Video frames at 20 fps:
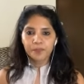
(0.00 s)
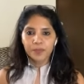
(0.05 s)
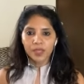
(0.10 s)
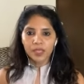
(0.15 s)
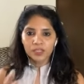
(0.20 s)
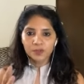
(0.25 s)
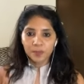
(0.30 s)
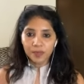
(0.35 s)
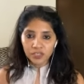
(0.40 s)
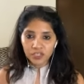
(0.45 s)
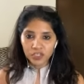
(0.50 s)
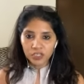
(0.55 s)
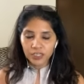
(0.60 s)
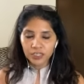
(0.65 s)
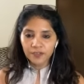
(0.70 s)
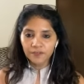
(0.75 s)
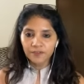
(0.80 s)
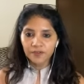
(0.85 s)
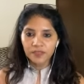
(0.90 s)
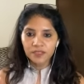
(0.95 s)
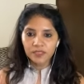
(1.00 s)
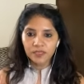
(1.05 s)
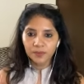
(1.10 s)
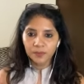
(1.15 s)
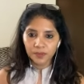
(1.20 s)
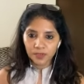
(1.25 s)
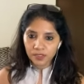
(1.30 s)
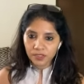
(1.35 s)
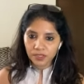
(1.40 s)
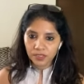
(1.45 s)
Especially if it's a
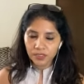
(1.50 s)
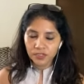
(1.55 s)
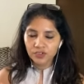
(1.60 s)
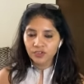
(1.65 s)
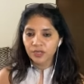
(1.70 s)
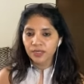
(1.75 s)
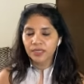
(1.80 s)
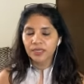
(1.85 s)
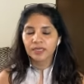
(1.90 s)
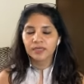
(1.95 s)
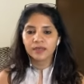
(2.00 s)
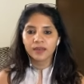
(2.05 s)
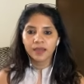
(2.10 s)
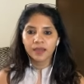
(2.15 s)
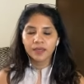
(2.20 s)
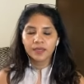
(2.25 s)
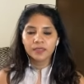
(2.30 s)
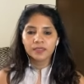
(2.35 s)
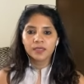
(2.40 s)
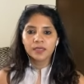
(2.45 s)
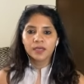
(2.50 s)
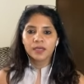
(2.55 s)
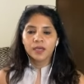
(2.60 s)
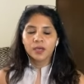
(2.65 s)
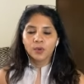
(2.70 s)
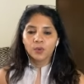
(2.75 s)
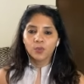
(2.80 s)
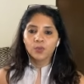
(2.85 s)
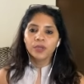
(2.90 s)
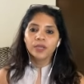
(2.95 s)
personal training client,
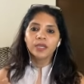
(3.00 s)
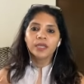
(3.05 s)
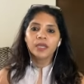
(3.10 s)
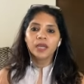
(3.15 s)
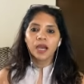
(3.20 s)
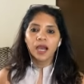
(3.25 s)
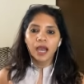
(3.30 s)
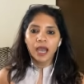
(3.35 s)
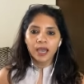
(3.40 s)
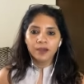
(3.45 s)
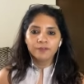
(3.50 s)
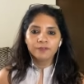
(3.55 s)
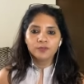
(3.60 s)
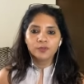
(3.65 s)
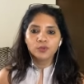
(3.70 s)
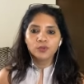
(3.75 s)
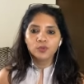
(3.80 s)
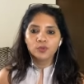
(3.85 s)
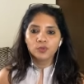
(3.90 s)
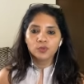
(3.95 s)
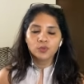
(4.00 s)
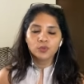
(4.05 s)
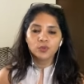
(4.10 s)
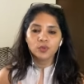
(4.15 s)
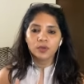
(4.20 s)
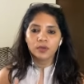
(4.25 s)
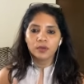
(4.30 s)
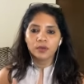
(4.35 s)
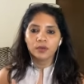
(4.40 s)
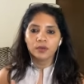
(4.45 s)
we have to do
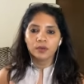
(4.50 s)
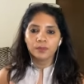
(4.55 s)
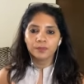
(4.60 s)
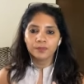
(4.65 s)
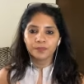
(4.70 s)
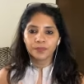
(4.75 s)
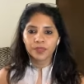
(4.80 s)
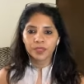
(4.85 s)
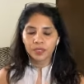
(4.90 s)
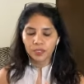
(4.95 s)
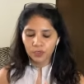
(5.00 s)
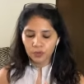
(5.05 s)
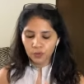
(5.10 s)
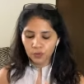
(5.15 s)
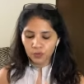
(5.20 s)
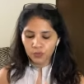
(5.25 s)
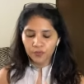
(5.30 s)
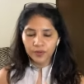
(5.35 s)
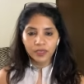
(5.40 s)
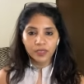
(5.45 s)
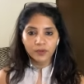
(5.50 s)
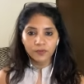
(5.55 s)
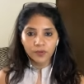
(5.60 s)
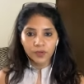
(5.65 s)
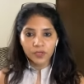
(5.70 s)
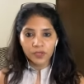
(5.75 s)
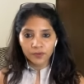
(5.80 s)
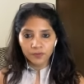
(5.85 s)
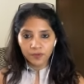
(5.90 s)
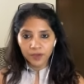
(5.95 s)
um, eh, you know we, we
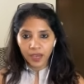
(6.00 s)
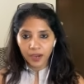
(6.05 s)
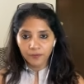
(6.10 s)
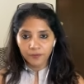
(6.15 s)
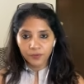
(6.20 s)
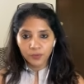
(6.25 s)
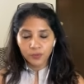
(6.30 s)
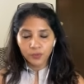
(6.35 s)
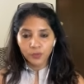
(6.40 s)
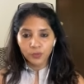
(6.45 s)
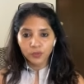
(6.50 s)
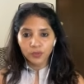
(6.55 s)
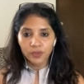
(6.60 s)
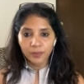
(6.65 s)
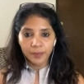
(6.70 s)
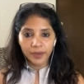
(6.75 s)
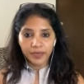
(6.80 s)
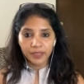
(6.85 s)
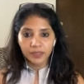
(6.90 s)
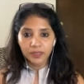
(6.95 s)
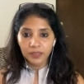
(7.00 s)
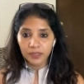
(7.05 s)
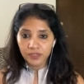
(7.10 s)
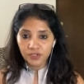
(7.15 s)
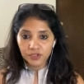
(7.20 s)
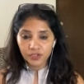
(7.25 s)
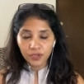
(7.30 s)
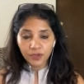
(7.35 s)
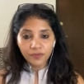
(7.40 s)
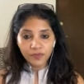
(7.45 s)
we have to know the medical
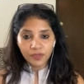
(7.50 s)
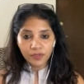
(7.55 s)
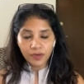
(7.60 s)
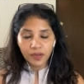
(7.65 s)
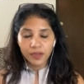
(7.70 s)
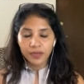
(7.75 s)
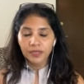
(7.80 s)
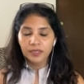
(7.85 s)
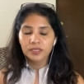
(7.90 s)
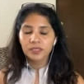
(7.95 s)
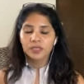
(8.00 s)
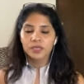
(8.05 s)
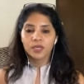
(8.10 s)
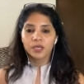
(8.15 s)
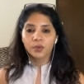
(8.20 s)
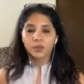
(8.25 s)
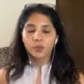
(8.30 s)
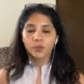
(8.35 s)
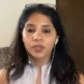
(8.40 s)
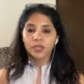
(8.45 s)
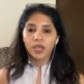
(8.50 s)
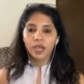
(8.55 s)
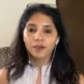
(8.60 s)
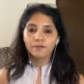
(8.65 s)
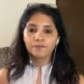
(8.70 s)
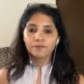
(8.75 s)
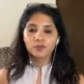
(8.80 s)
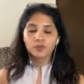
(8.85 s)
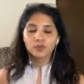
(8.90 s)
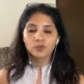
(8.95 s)
history of the client we
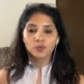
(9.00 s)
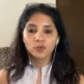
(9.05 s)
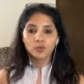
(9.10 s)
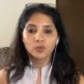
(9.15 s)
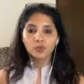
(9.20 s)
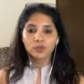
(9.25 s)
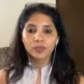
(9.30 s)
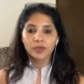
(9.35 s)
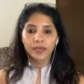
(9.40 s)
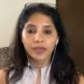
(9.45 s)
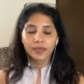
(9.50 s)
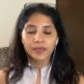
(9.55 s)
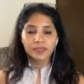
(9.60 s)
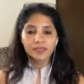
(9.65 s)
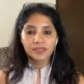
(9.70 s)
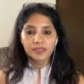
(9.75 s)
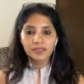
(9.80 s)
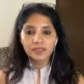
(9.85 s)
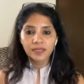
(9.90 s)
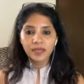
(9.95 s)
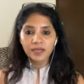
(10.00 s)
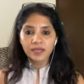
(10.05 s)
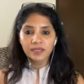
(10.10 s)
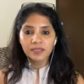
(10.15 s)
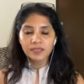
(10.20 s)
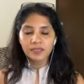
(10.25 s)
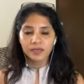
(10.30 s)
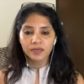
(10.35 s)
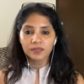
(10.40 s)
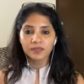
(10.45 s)
have to know the
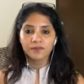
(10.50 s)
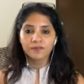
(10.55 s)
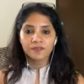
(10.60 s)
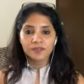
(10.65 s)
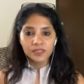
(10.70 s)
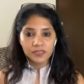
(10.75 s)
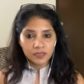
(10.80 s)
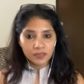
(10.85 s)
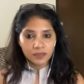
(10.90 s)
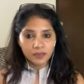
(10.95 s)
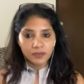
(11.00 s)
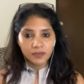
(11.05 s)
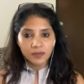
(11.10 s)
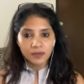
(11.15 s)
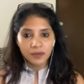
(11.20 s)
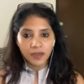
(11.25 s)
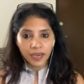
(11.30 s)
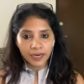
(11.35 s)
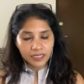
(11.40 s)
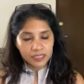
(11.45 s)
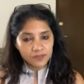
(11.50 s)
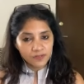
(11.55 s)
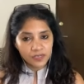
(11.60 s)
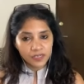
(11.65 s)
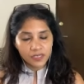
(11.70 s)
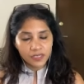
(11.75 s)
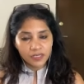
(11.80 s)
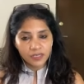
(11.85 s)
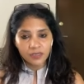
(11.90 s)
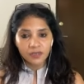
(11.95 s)
exercise uh, the physical uh,
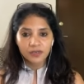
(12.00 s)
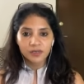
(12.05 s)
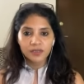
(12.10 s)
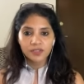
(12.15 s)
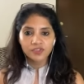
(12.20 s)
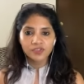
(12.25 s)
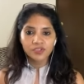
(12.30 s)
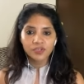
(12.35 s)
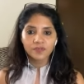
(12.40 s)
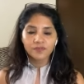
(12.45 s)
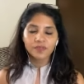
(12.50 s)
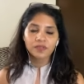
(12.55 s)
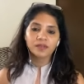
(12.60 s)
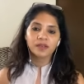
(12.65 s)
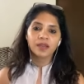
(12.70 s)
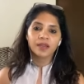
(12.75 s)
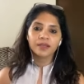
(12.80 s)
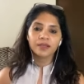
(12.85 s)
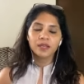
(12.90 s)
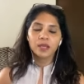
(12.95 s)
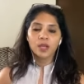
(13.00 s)
activity uh, history of the client